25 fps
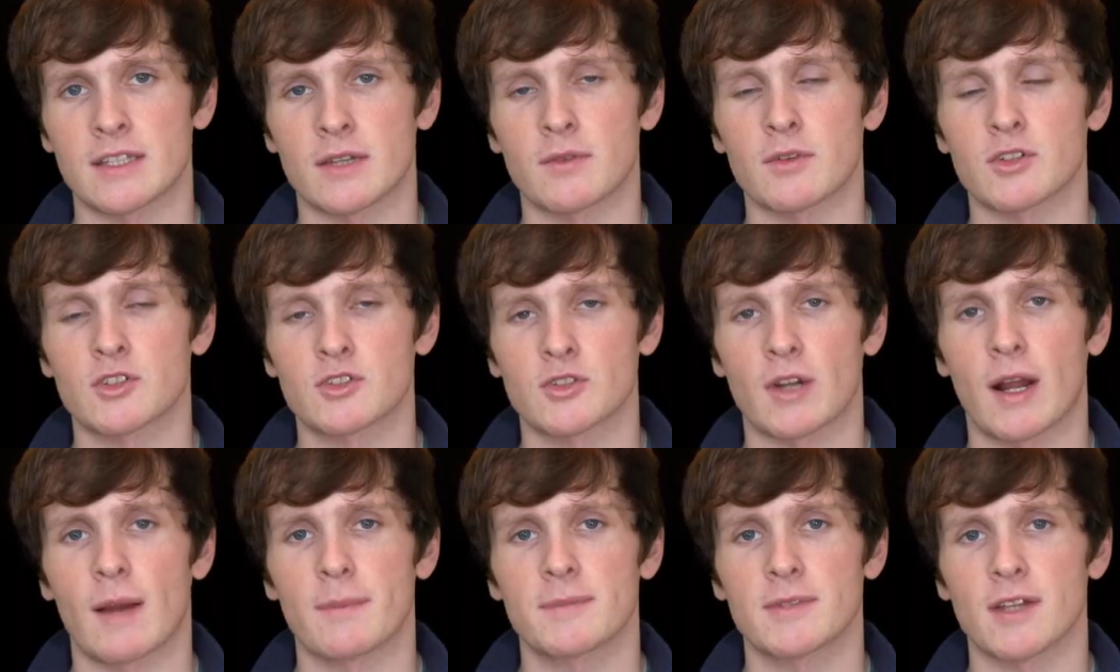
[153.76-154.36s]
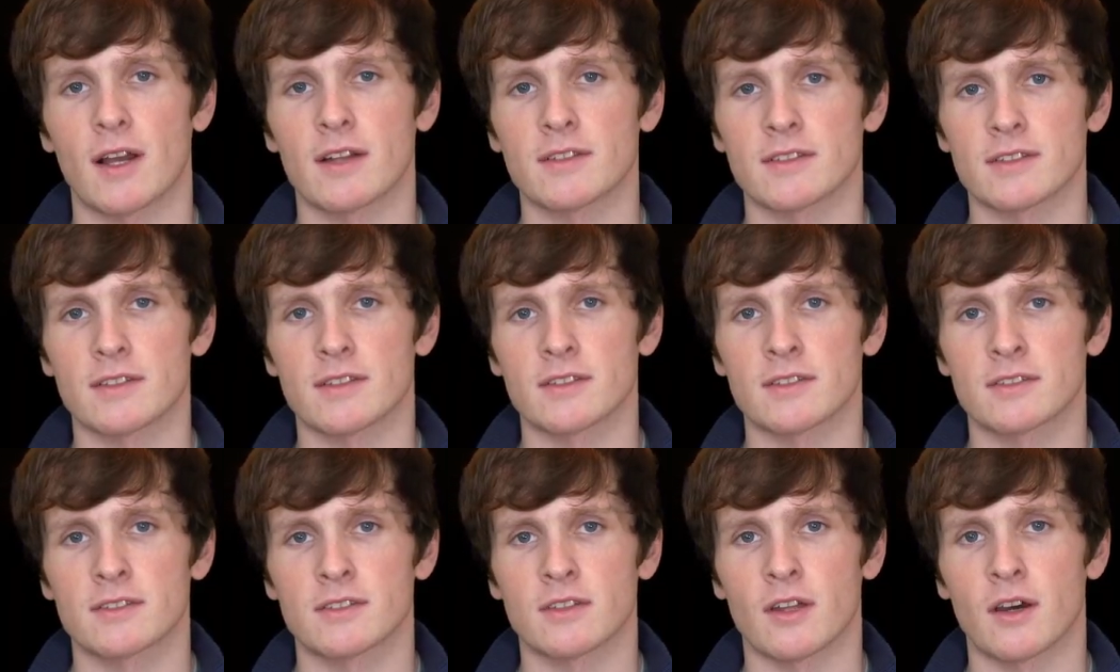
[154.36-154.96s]
they were trapped under the
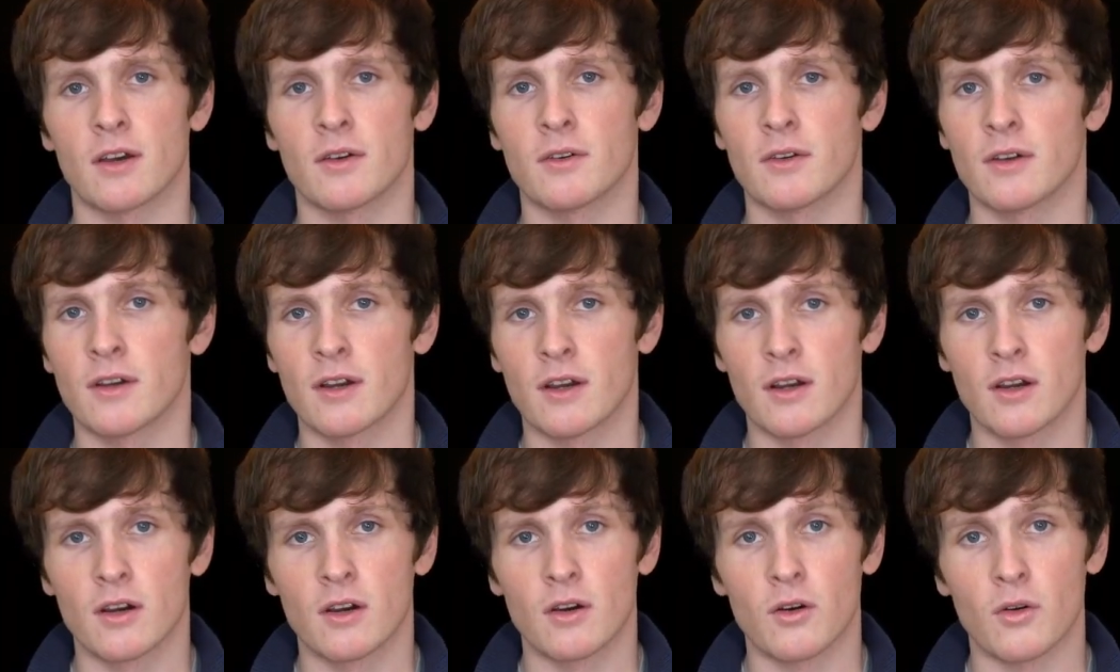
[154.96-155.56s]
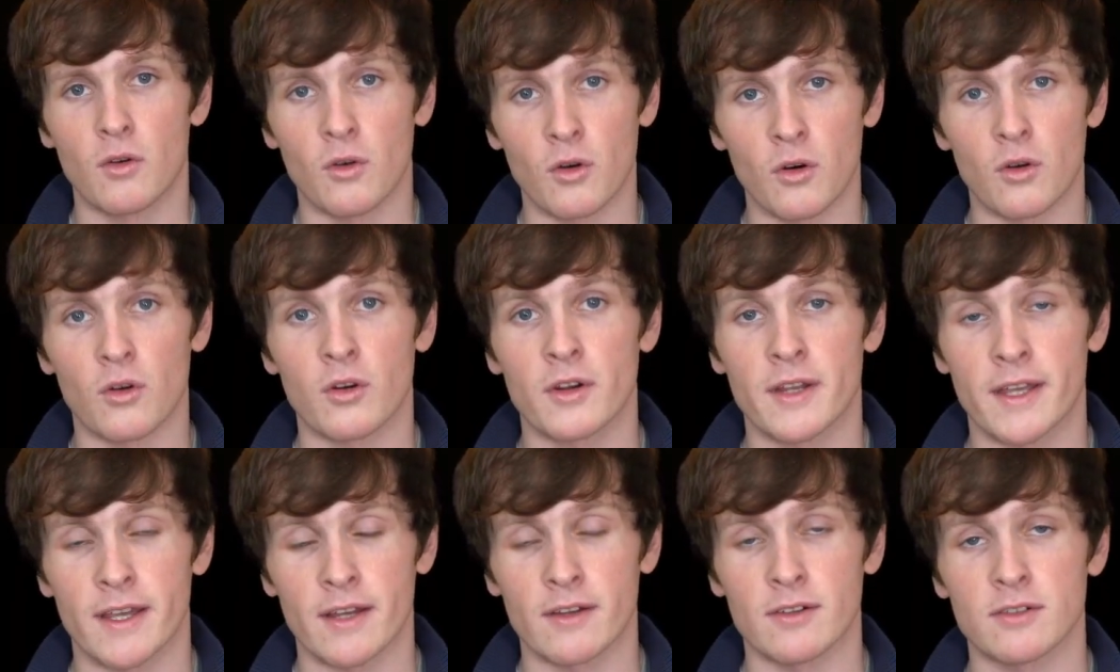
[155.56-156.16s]
snow or
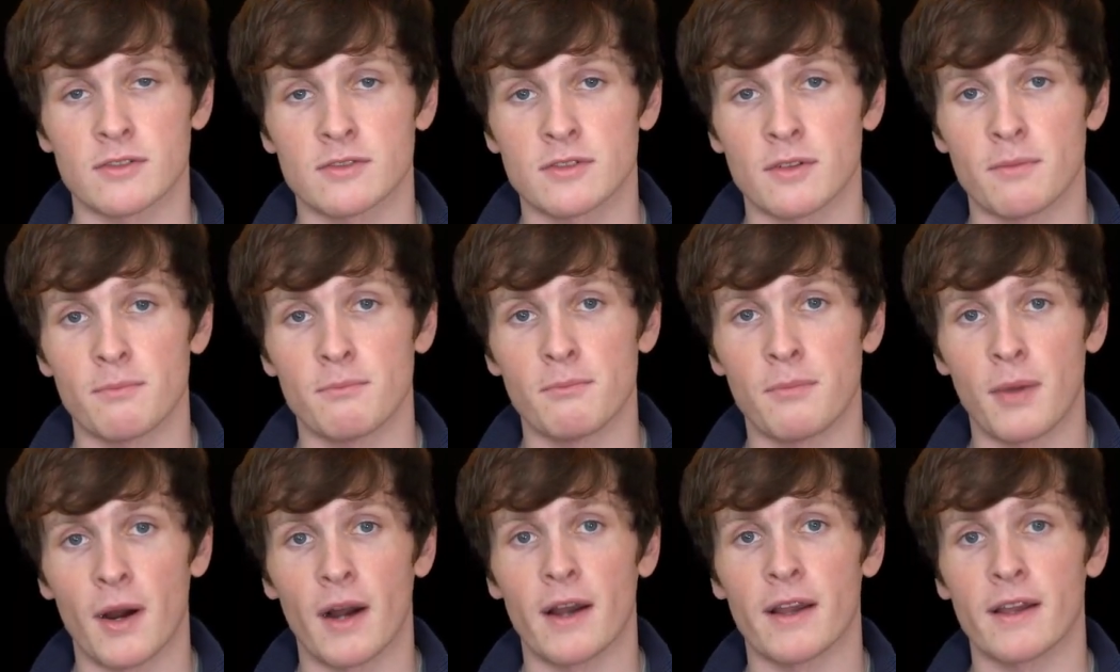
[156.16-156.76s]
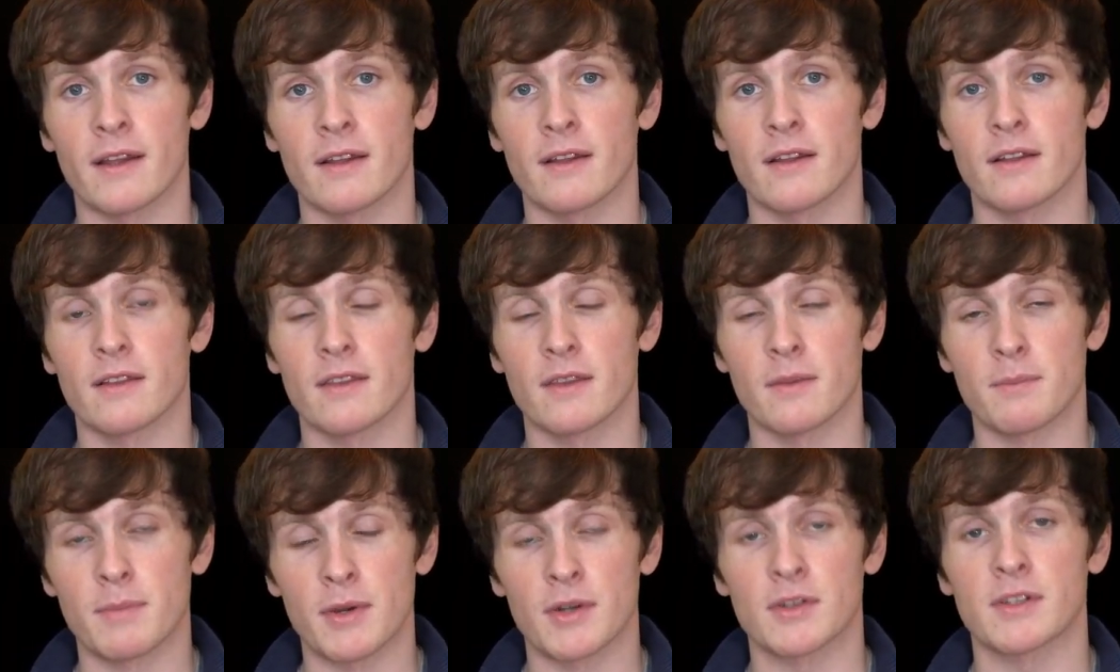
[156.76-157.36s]
killed by
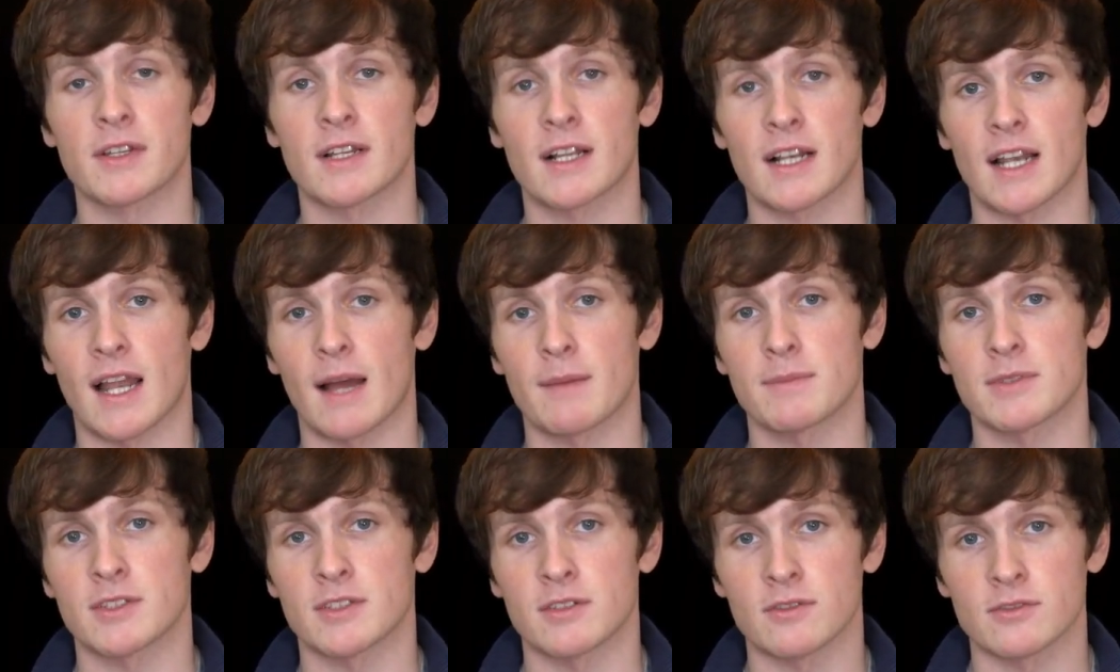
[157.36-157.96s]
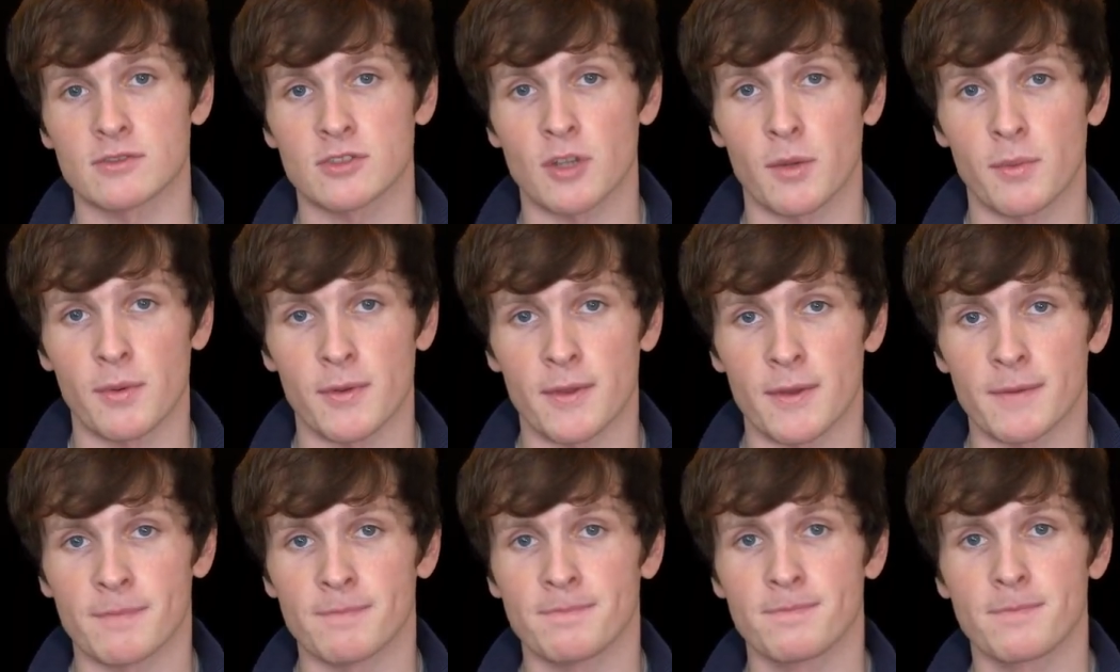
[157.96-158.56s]
the building collapsing on top of
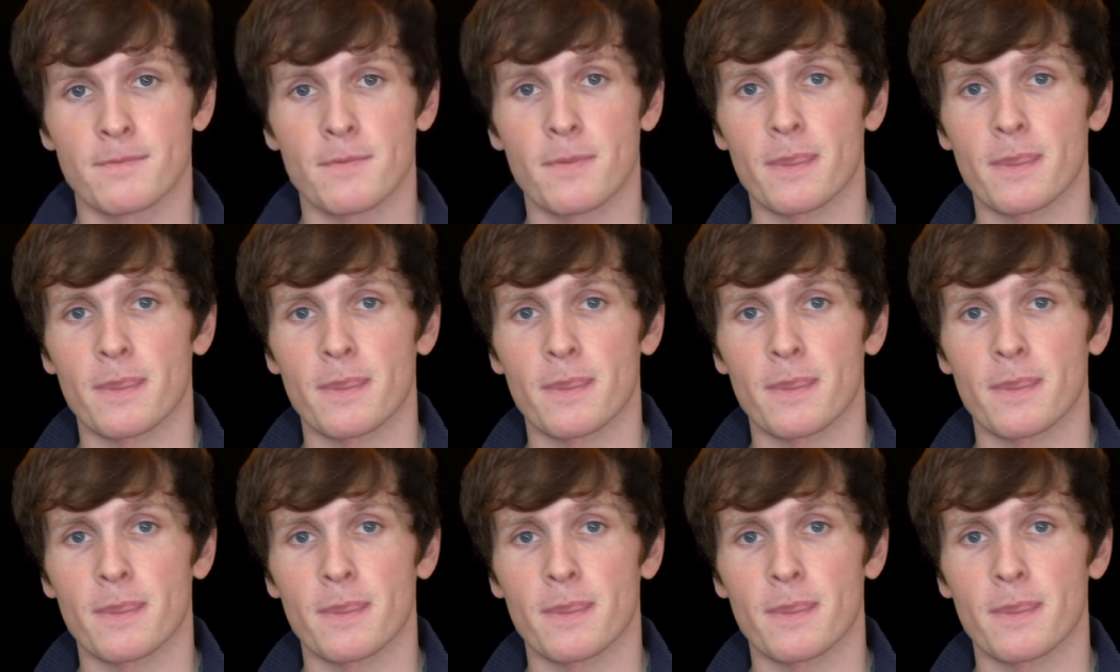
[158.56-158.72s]
them.